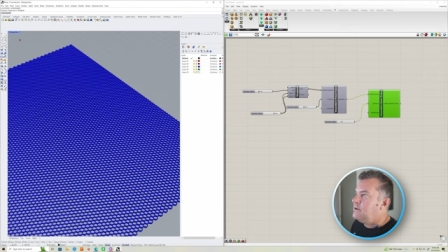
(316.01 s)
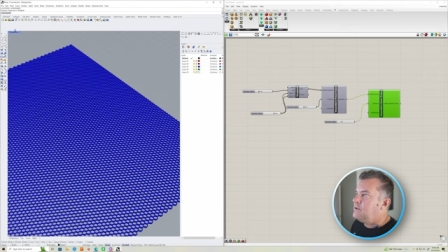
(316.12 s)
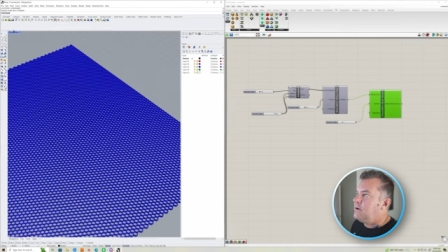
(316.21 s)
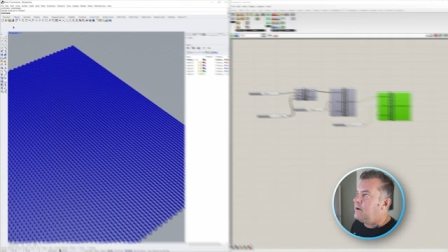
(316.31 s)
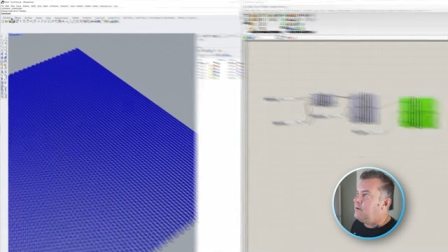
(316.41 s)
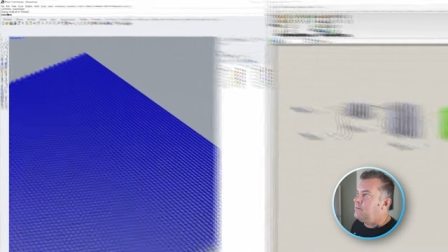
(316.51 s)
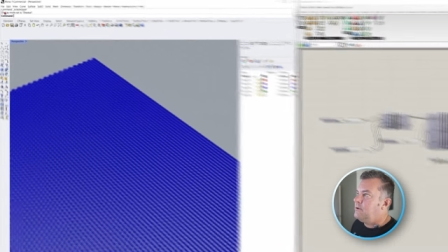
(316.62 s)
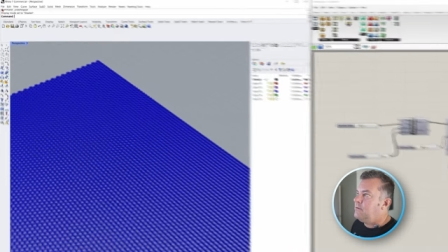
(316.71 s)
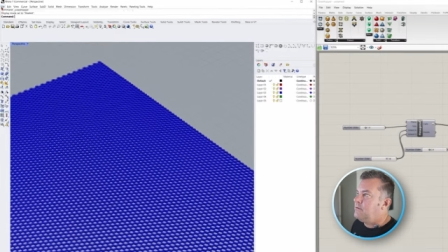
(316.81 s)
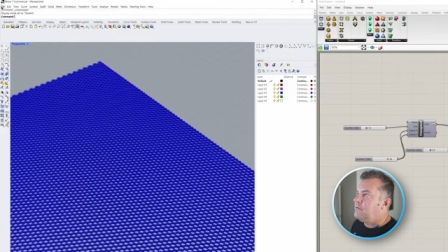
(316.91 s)
So now all we
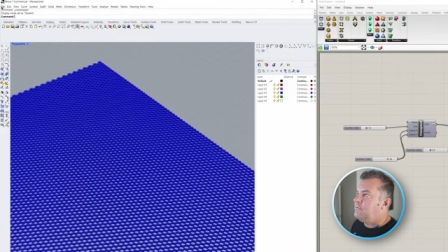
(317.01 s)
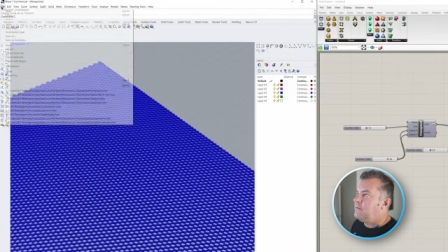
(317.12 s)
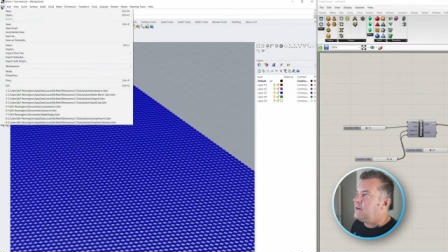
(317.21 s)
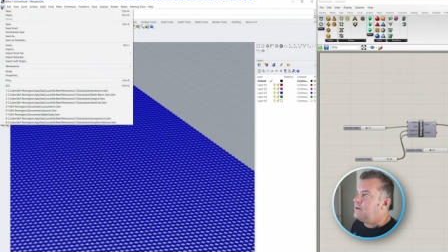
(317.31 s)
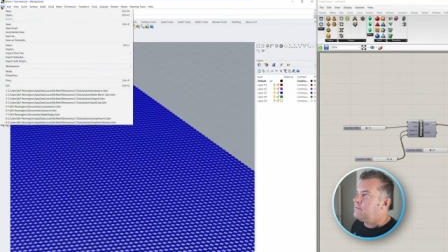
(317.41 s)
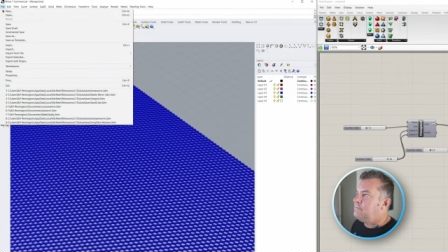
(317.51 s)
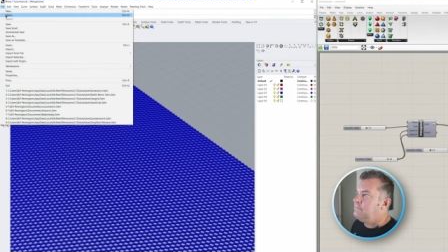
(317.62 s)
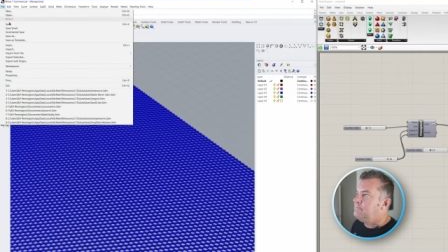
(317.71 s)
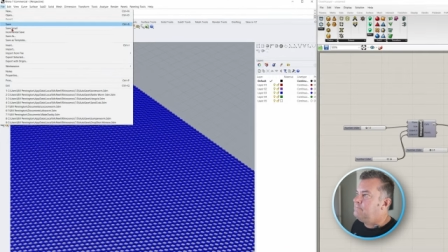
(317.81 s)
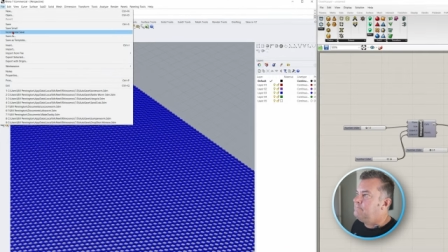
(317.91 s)
do is do file,
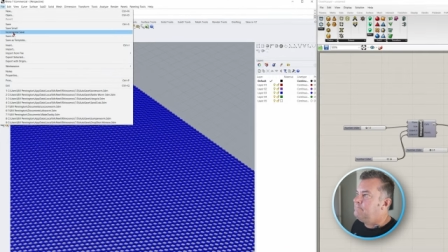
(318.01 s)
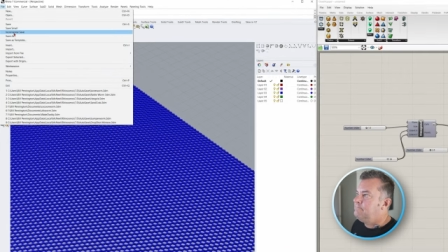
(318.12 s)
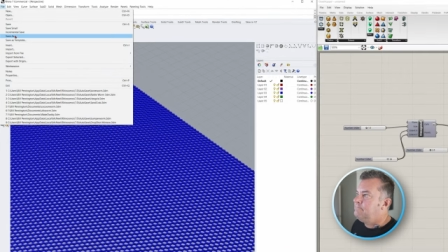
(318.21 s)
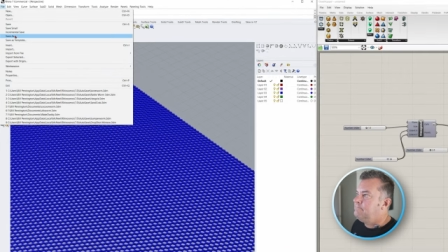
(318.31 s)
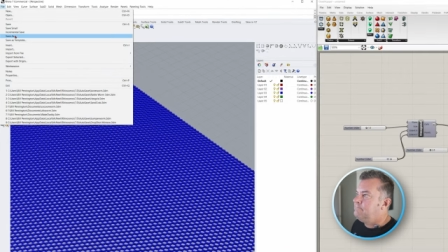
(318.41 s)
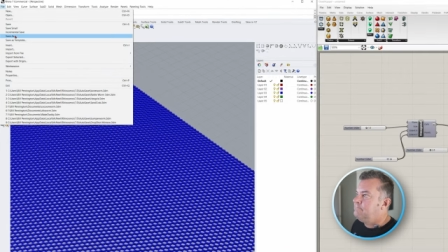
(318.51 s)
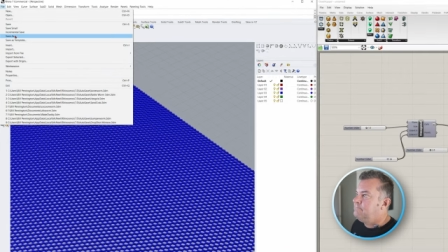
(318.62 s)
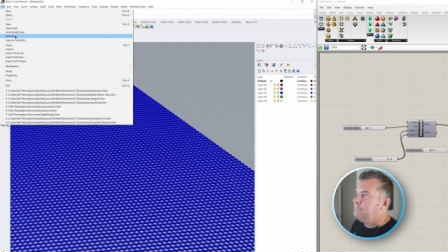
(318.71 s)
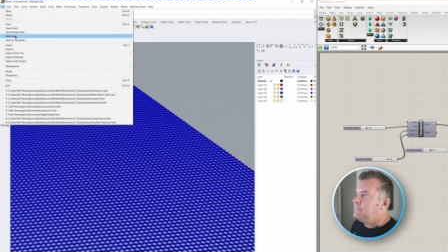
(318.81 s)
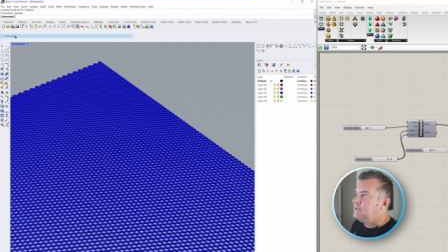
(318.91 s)

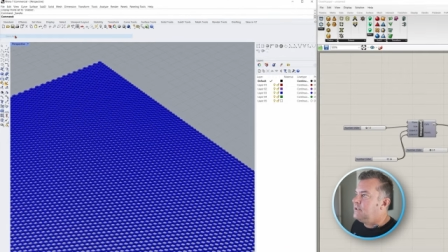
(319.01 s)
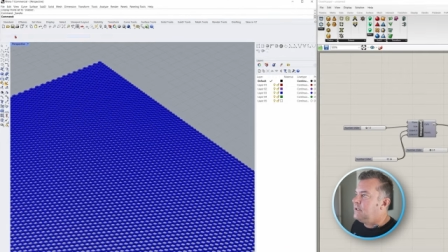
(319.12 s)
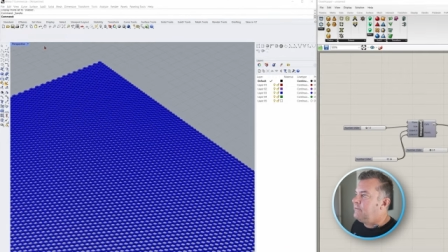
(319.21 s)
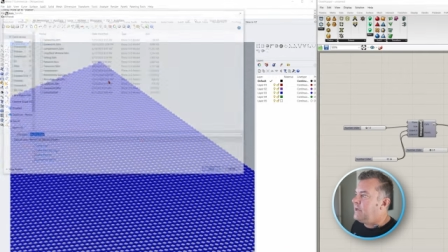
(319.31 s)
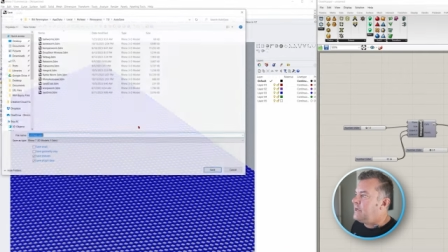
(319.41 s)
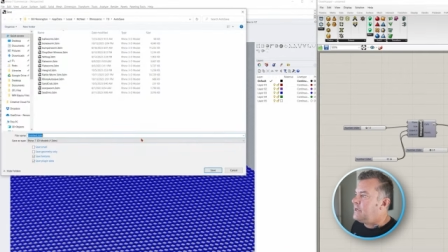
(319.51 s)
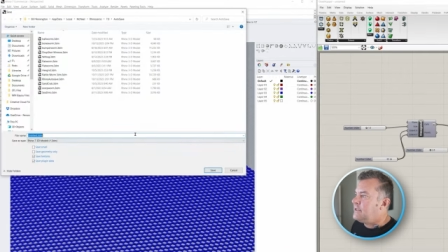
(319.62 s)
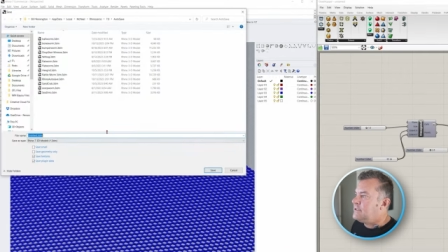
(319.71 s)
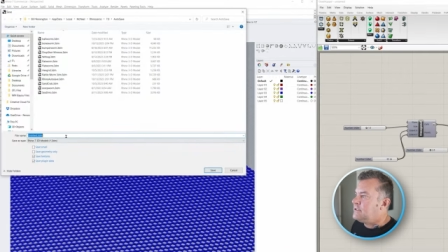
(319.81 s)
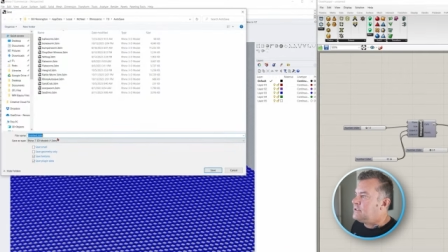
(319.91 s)
save
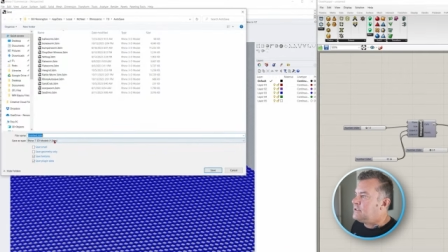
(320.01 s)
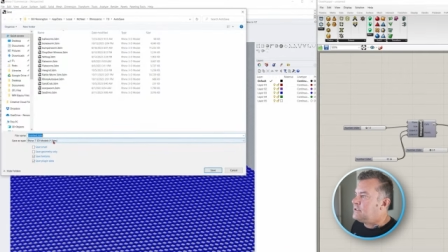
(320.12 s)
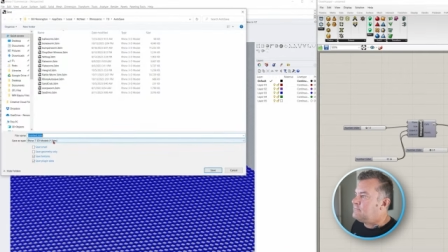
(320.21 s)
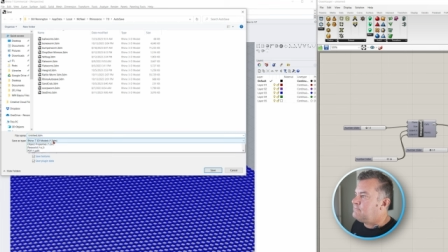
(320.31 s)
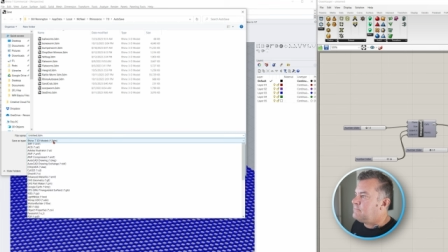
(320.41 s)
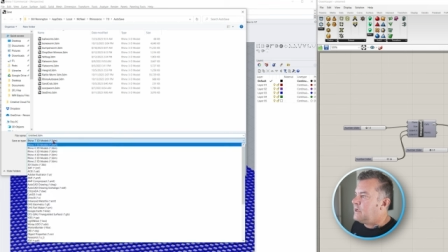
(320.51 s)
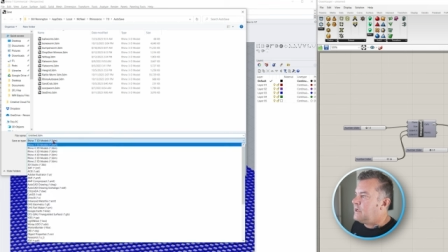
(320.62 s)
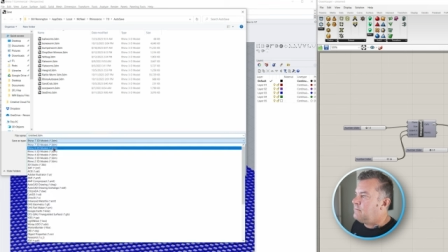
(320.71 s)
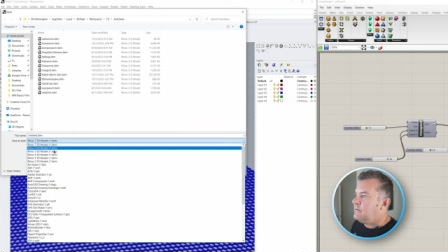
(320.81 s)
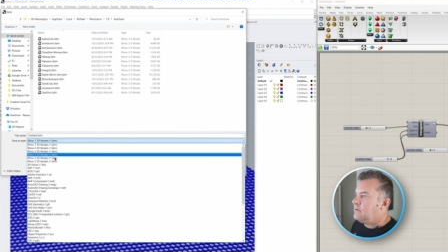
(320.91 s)
as,
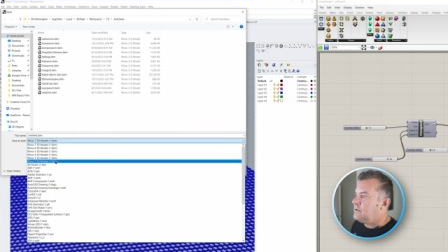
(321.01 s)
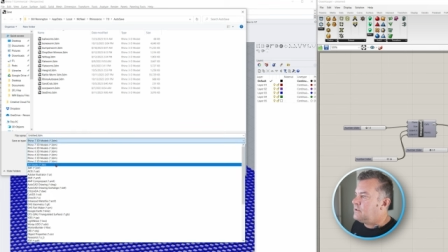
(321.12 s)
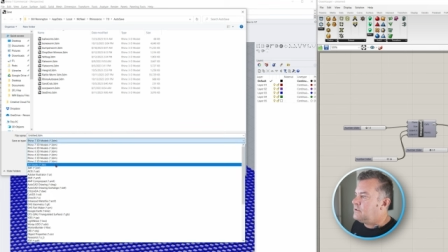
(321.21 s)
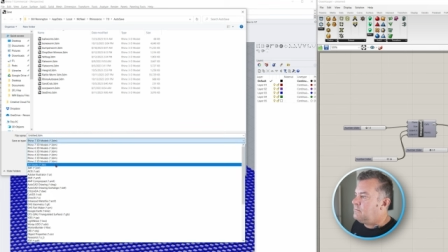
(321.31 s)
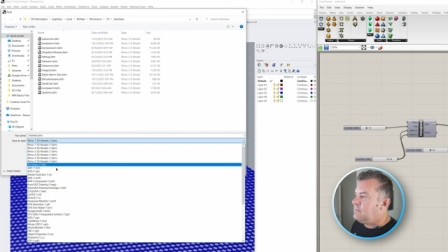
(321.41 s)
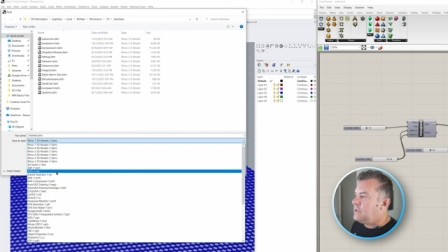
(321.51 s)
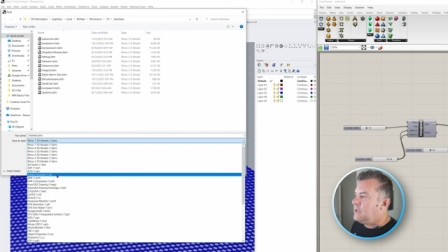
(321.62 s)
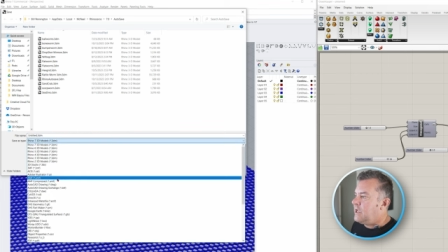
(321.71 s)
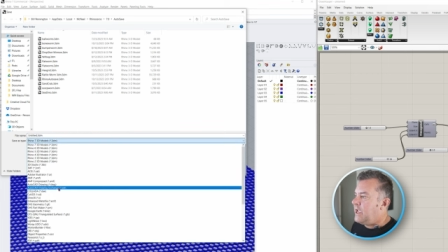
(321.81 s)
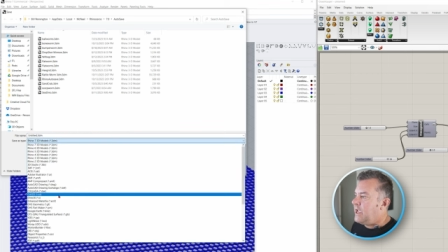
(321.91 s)
and we want it to
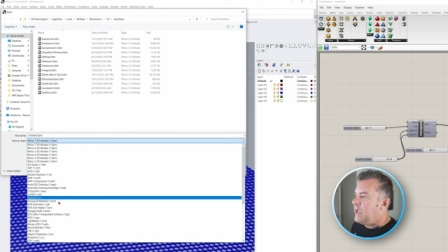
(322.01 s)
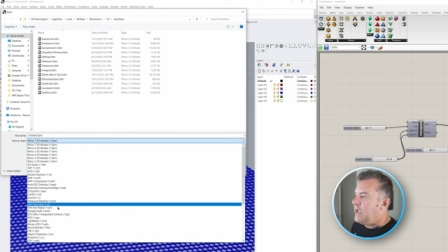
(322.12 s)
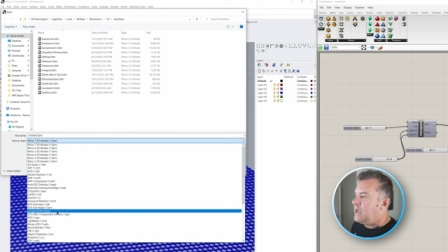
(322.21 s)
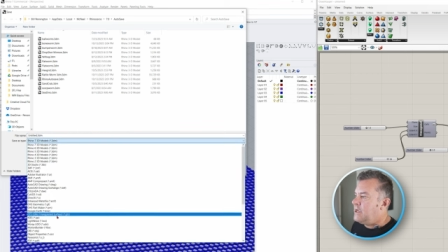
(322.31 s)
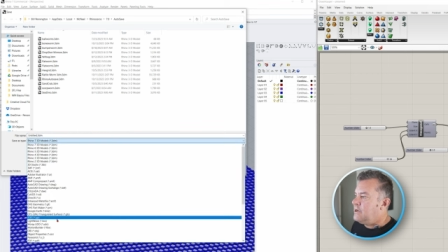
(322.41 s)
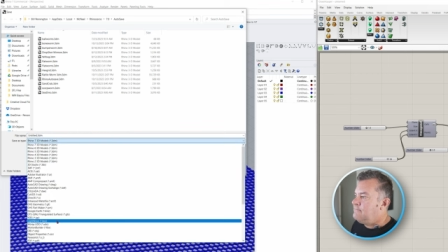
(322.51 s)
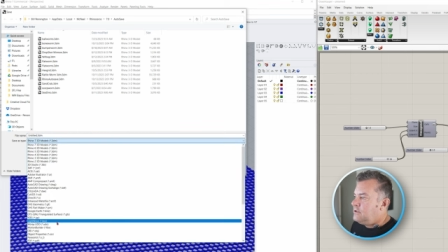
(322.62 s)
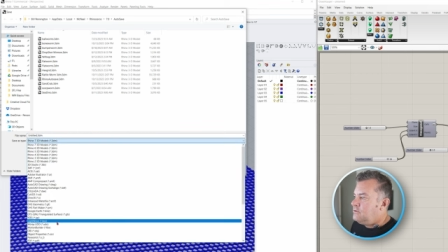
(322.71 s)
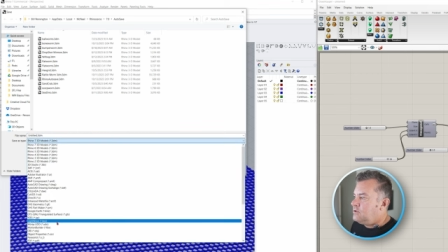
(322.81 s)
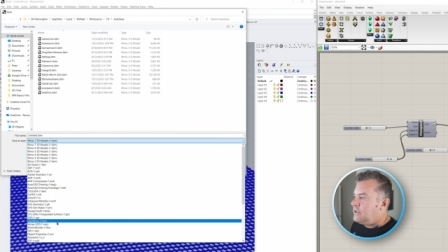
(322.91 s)
be a,
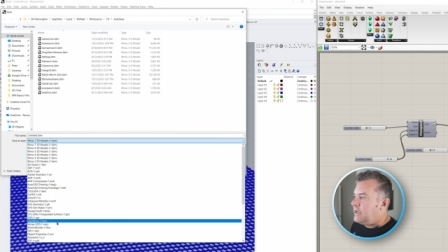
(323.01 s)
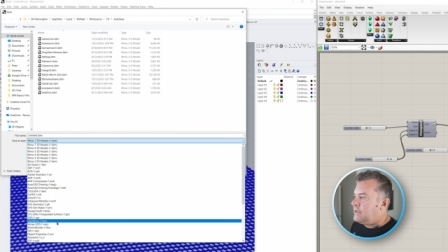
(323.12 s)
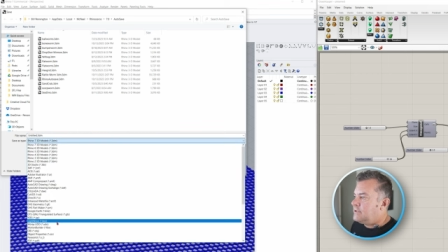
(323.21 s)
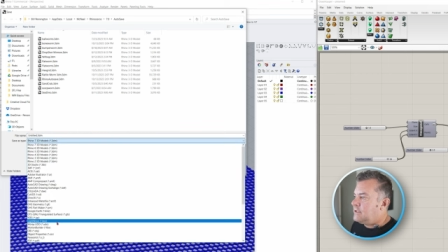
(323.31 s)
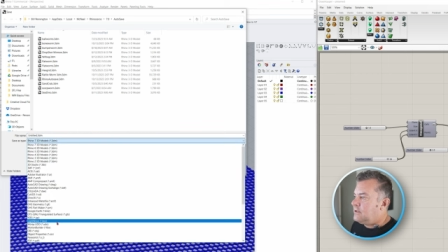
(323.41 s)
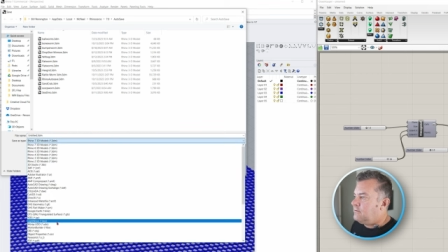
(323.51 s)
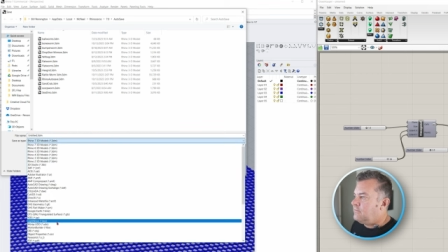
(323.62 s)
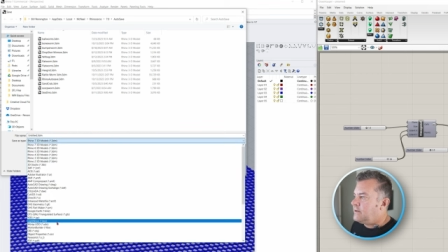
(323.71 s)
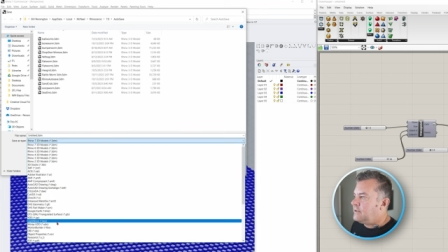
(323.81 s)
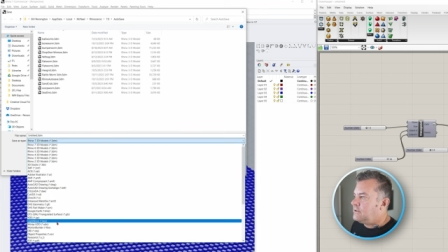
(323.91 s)
usually STL
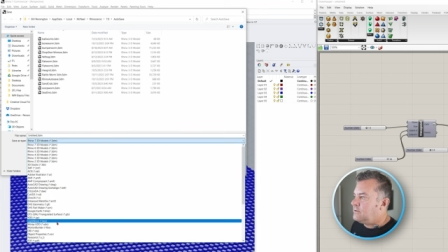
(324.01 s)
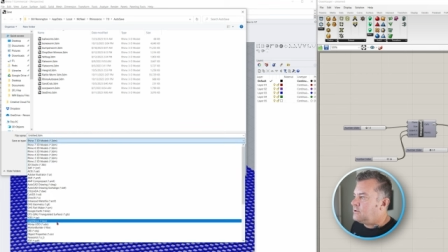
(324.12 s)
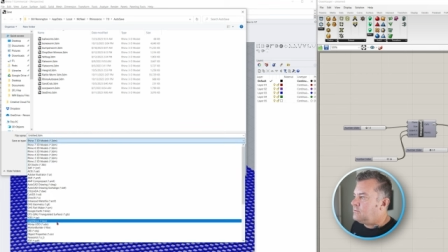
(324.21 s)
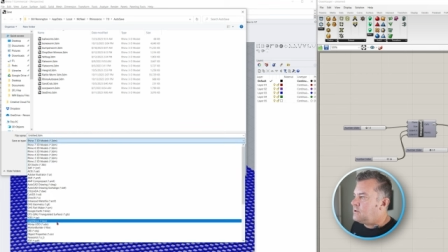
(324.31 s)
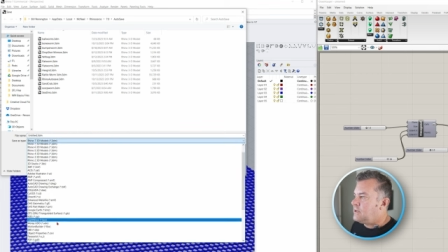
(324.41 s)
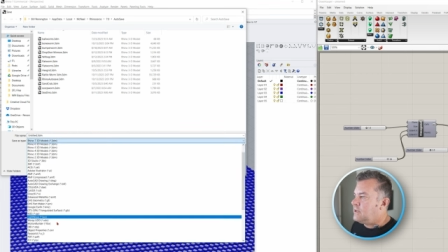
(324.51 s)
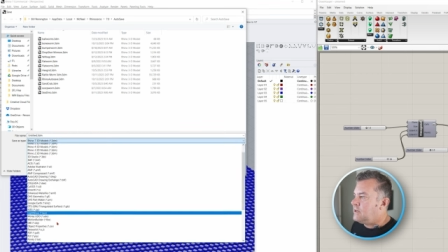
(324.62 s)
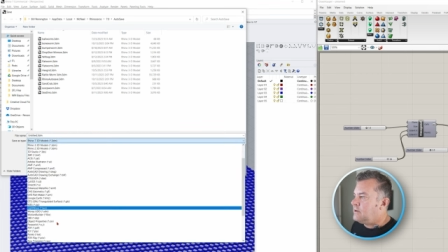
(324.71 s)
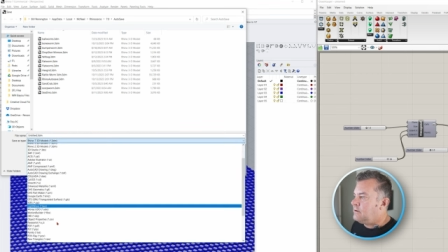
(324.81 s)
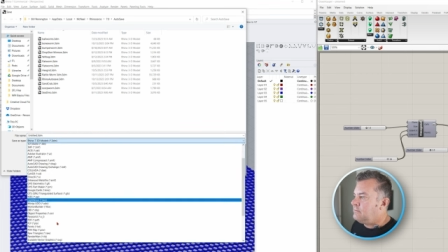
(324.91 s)
file is what you want
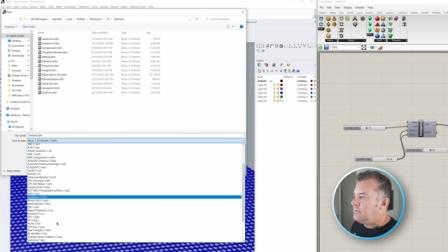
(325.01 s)
here.